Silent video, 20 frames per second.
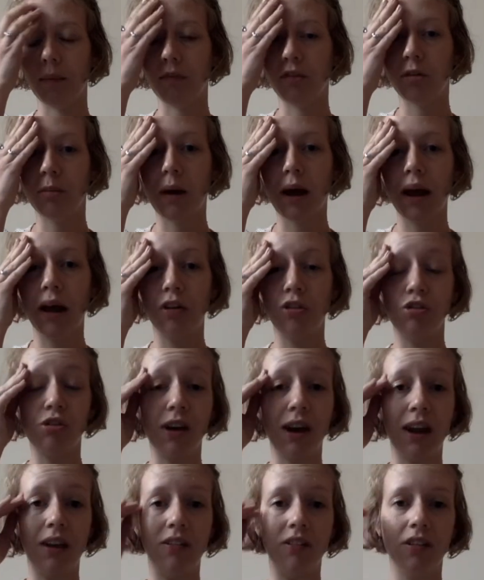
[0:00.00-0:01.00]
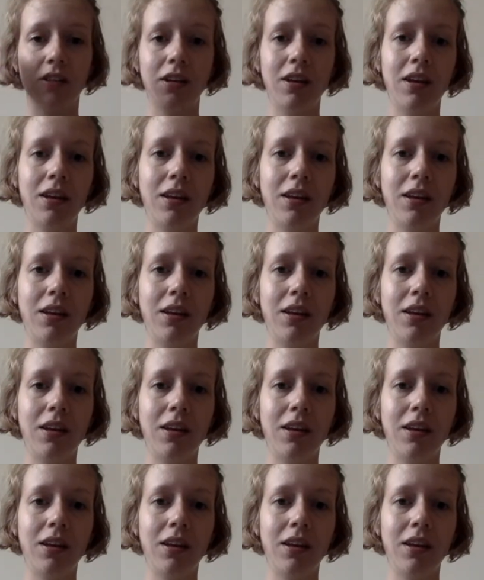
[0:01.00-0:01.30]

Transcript: To my untrained,